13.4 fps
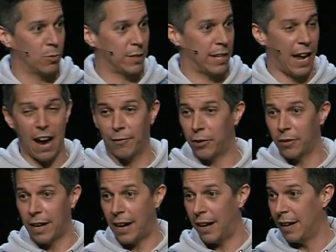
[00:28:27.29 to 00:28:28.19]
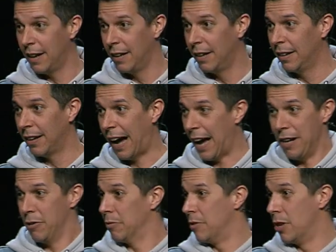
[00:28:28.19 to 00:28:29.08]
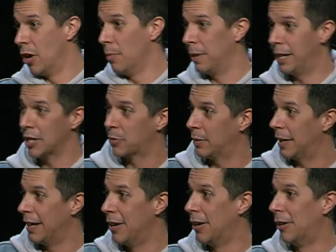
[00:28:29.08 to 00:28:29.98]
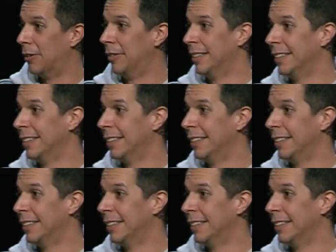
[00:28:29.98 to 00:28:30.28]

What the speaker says: Was it after that? I don't know, but here's what I know.